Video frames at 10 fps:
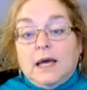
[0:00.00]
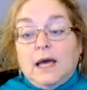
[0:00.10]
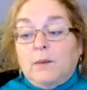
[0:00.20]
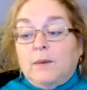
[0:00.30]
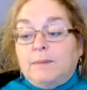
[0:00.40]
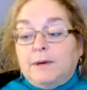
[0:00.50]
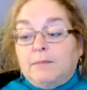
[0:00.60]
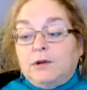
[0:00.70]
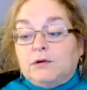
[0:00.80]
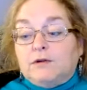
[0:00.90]
And when
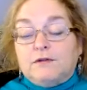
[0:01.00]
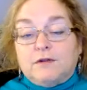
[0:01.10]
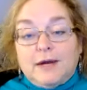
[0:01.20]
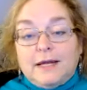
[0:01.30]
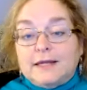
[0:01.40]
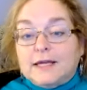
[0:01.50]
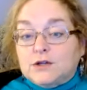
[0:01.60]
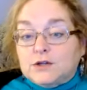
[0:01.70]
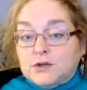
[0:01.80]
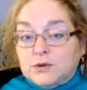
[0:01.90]
people are afraid, they
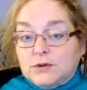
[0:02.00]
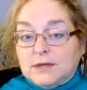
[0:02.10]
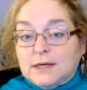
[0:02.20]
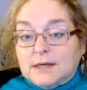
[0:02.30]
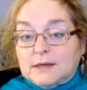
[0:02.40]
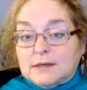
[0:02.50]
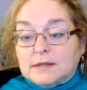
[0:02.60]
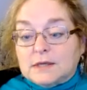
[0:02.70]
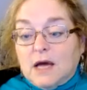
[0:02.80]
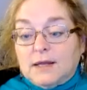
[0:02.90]
do
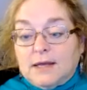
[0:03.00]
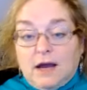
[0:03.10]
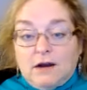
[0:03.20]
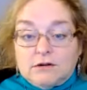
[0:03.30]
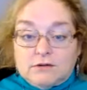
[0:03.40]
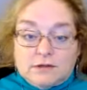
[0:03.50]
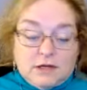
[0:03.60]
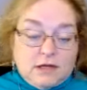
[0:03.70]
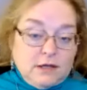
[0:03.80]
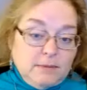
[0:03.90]
things
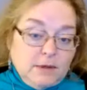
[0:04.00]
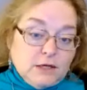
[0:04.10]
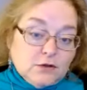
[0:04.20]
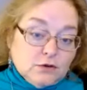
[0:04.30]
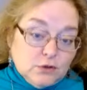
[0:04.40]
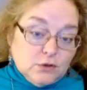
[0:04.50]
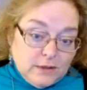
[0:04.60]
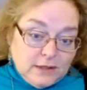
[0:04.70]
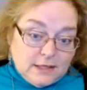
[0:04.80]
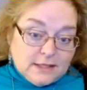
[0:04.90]
uncharacteristically because they're
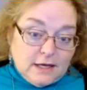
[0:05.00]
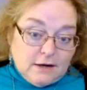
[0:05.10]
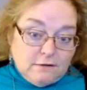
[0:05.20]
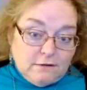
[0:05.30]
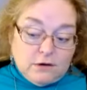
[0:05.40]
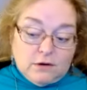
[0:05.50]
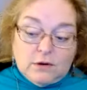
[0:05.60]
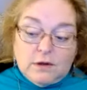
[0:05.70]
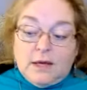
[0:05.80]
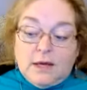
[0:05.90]
doing things out of
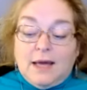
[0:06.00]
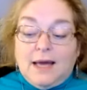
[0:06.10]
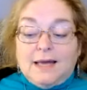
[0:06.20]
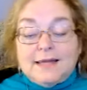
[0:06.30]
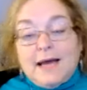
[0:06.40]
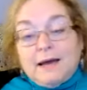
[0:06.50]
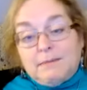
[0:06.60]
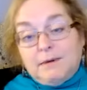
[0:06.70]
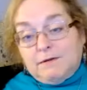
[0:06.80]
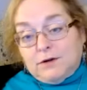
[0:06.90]
fear. And that can
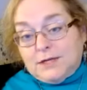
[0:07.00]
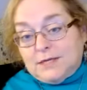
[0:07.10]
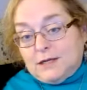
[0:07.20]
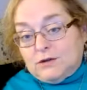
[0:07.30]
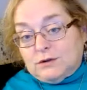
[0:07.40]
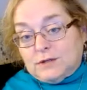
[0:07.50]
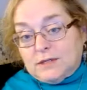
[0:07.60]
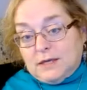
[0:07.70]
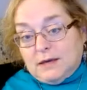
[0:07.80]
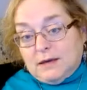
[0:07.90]
be a very dangerous
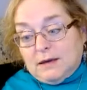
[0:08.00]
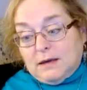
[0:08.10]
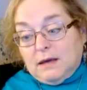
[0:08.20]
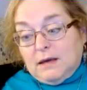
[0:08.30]
thing.